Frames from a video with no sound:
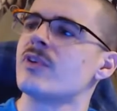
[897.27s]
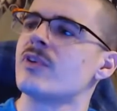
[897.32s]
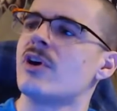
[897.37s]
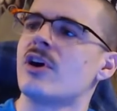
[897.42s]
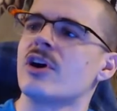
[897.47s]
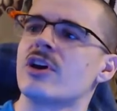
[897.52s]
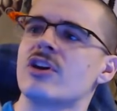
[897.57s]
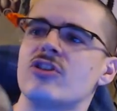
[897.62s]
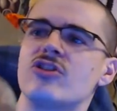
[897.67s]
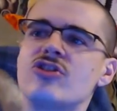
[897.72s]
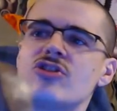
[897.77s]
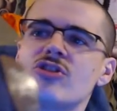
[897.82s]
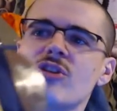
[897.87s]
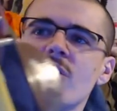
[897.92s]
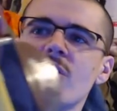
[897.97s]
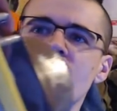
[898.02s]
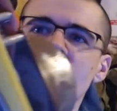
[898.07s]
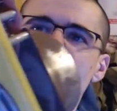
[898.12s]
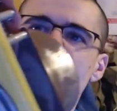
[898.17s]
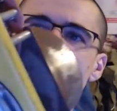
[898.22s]
I could
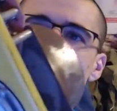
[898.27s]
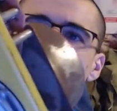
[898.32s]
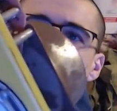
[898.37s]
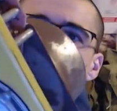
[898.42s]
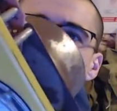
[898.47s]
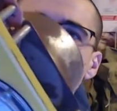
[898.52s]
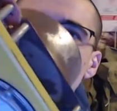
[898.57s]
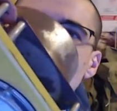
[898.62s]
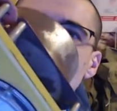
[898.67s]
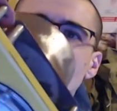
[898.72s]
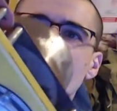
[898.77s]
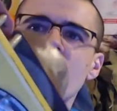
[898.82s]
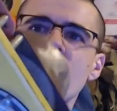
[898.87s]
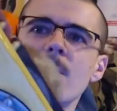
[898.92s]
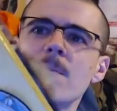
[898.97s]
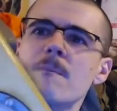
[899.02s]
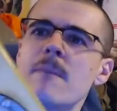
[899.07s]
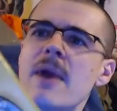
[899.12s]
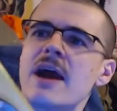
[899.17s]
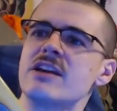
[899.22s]
try, of course,
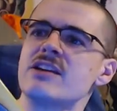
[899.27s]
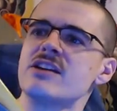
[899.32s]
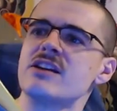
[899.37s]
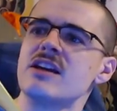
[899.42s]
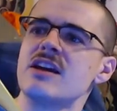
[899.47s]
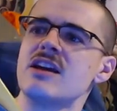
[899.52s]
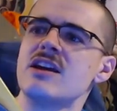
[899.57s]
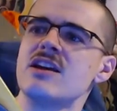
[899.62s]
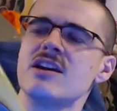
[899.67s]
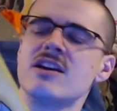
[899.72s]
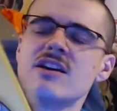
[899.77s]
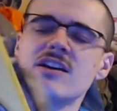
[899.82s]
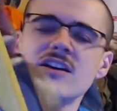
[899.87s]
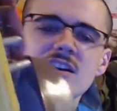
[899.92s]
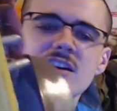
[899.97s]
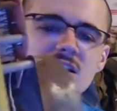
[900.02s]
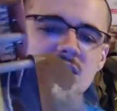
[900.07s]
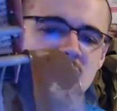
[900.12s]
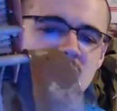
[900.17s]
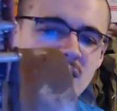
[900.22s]
manually
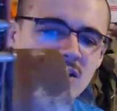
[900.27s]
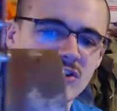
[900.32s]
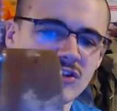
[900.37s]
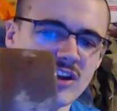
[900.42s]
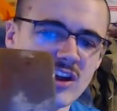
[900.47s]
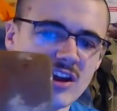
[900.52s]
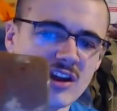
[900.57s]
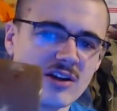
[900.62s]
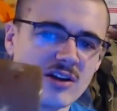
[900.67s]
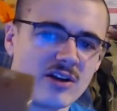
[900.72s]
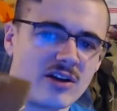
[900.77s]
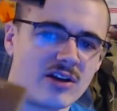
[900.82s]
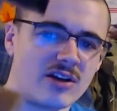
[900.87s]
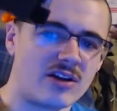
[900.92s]
connecting